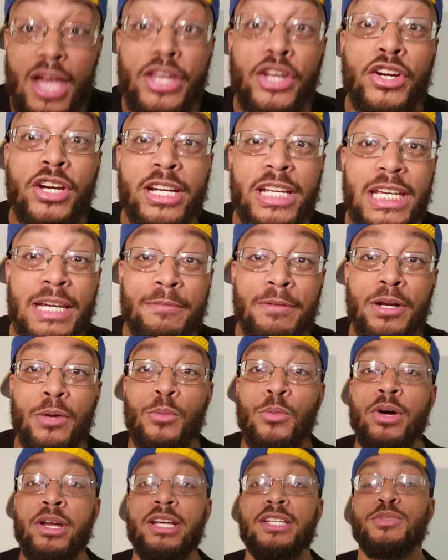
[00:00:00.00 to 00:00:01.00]
you're gonna give it a
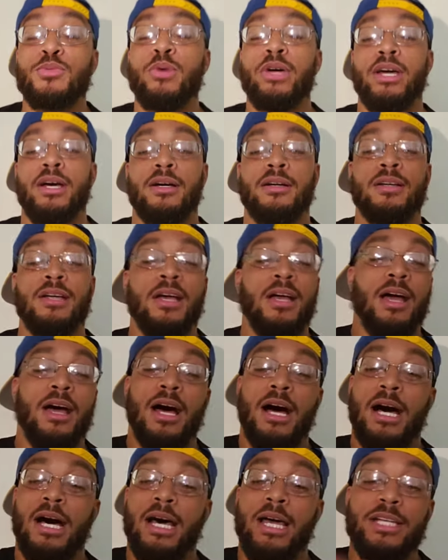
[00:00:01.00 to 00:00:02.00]
one as well.
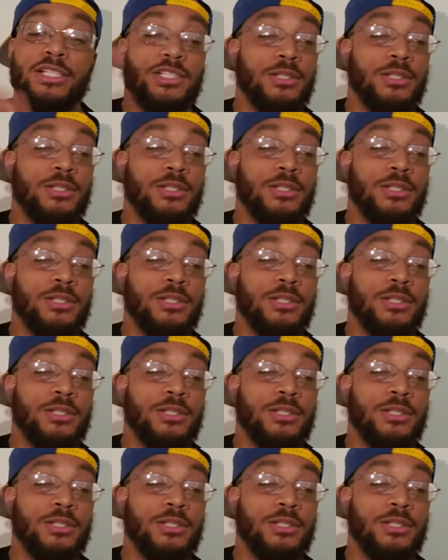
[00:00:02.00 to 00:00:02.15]
Uh,